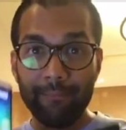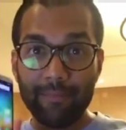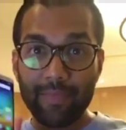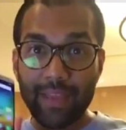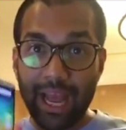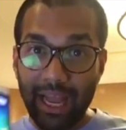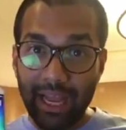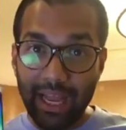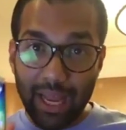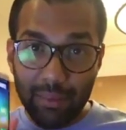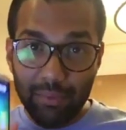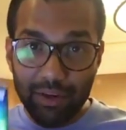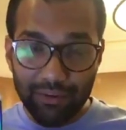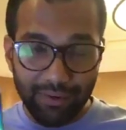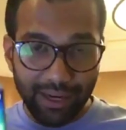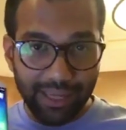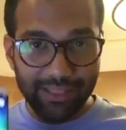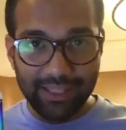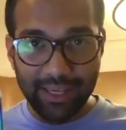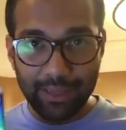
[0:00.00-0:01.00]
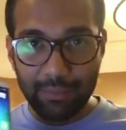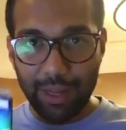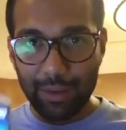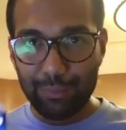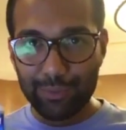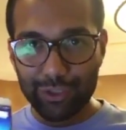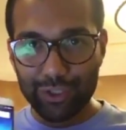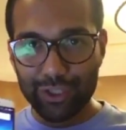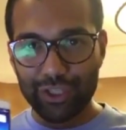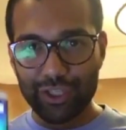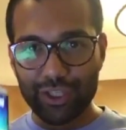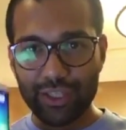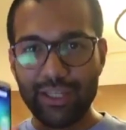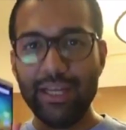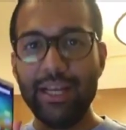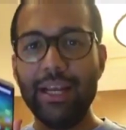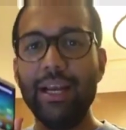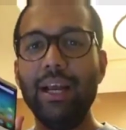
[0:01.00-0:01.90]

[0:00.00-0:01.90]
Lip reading: I am revising my position